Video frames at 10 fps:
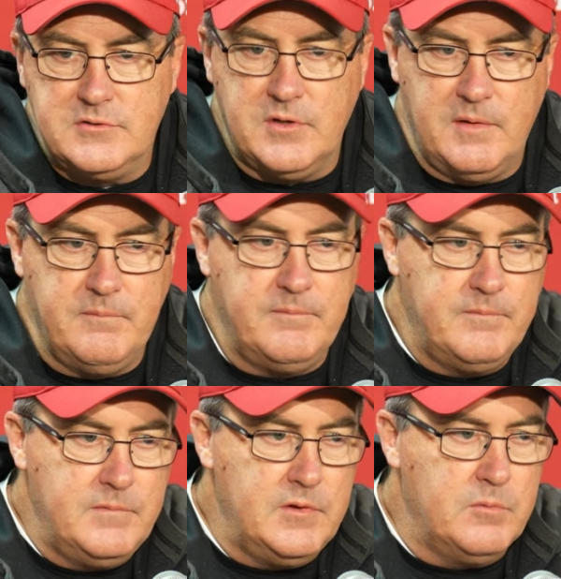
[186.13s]
So I'm,
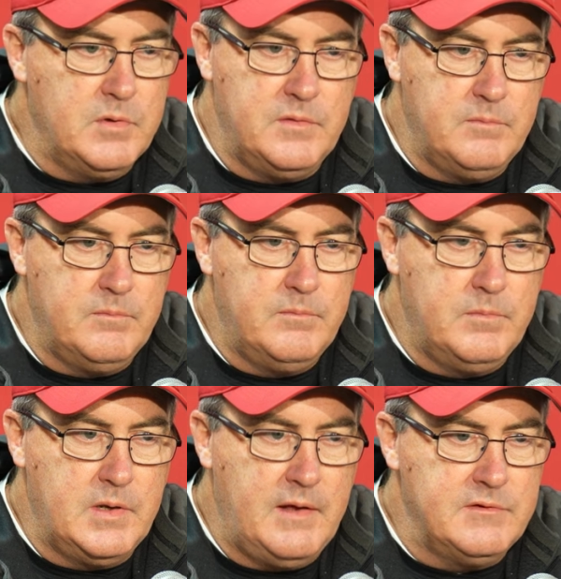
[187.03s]
you know,
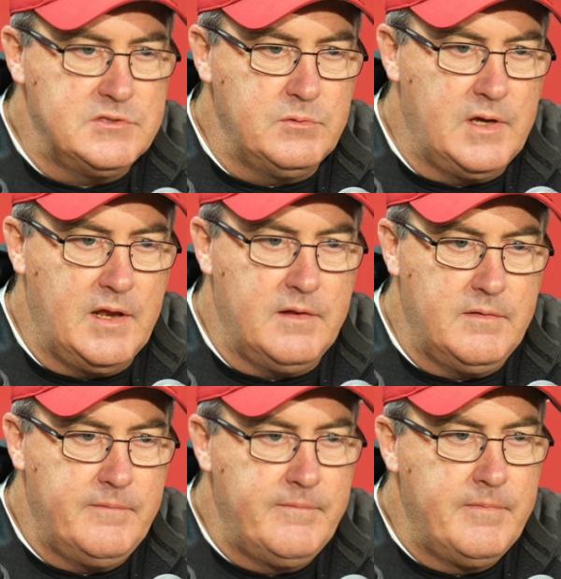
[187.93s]
but obviously we
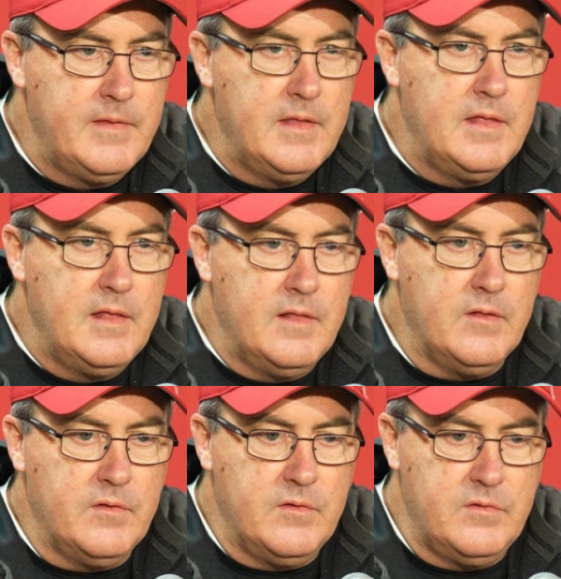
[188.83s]
got
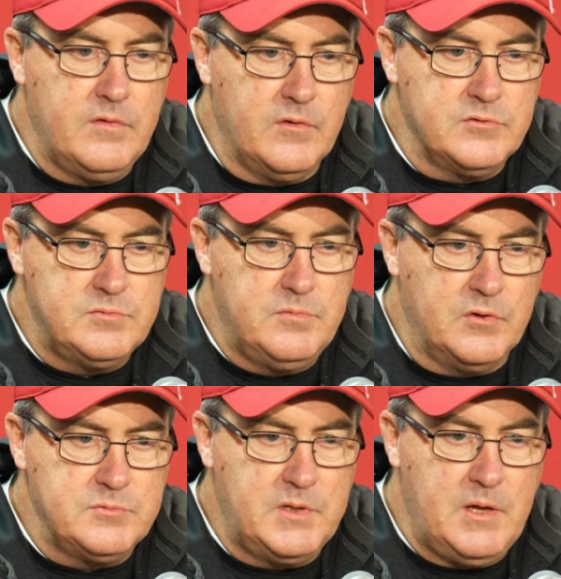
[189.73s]
those
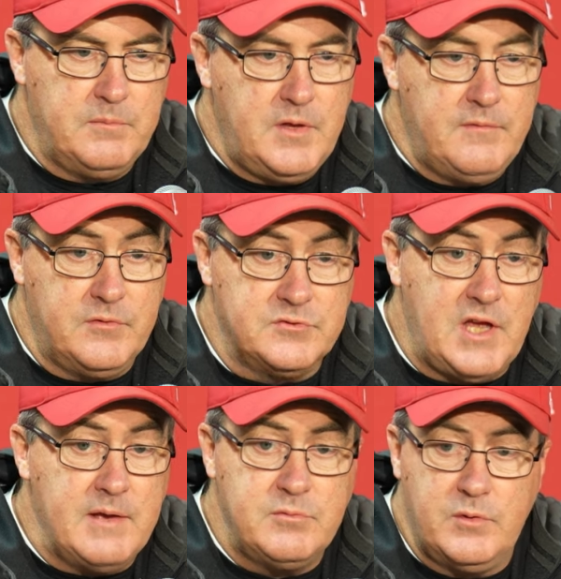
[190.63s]
become tough. There's
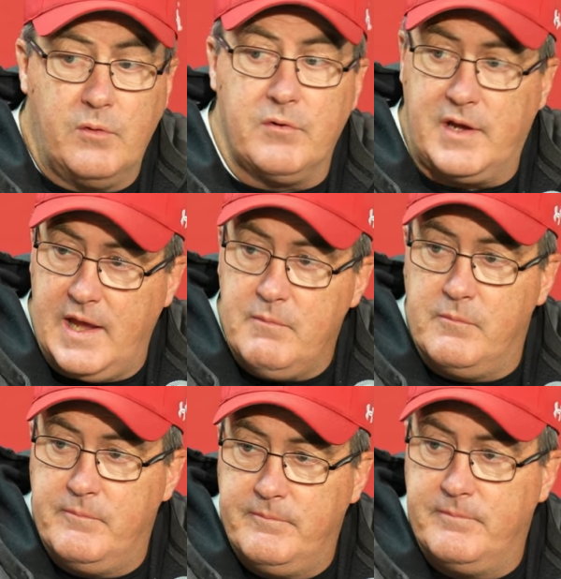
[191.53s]
times we
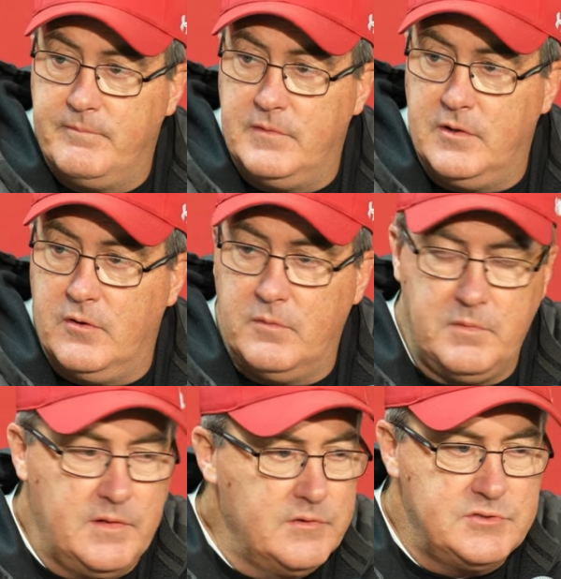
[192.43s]
overcame, you know,
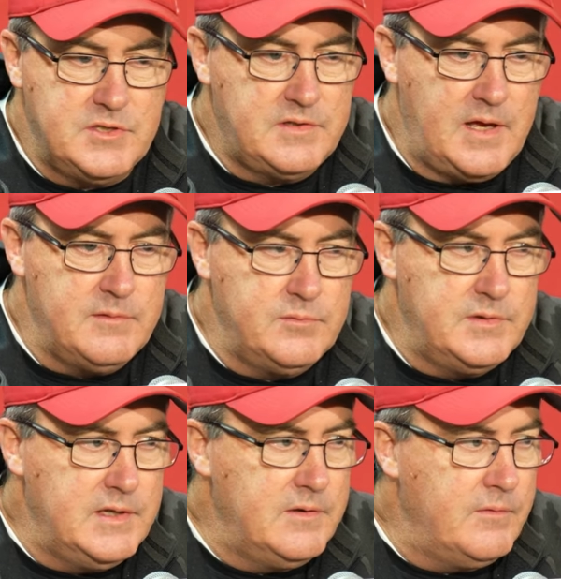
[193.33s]
and there's some times we
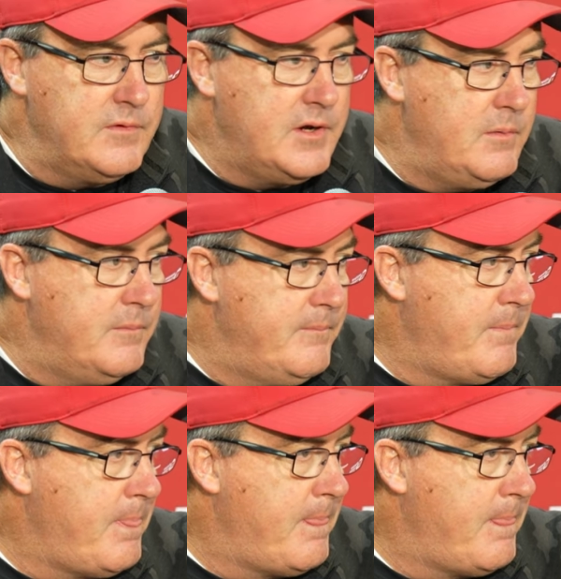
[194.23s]
didn't overcome.